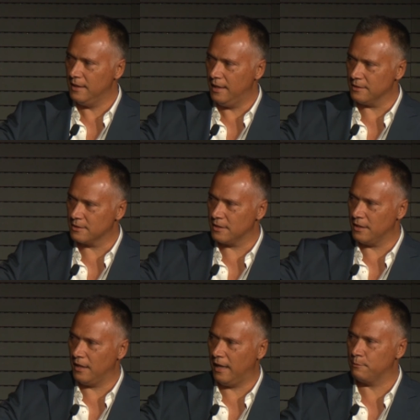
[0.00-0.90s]
and
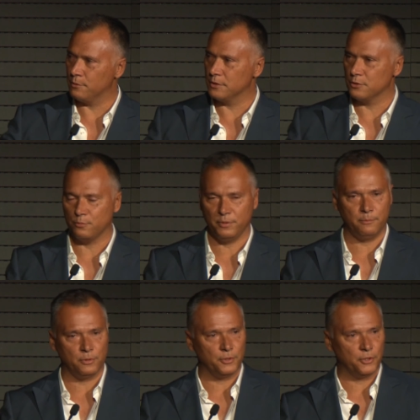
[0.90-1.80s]
see Aboriginal
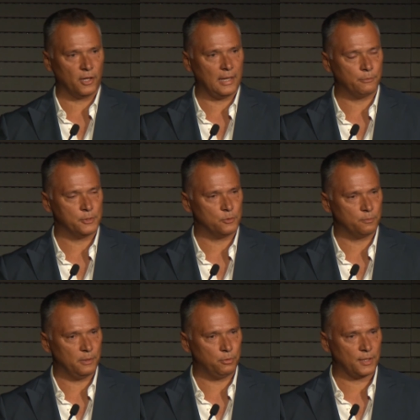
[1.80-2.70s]
people and non Aboriginal
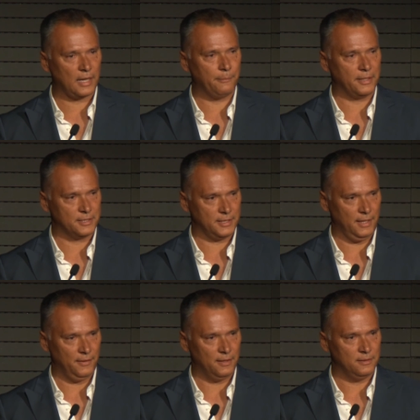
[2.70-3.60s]
people coming
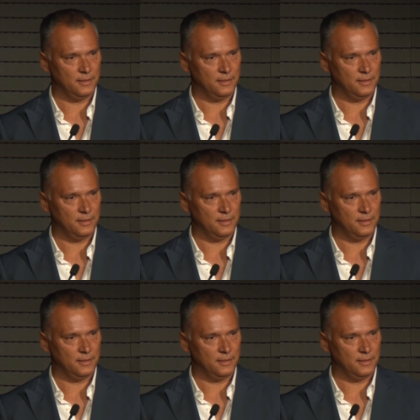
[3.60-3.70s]
together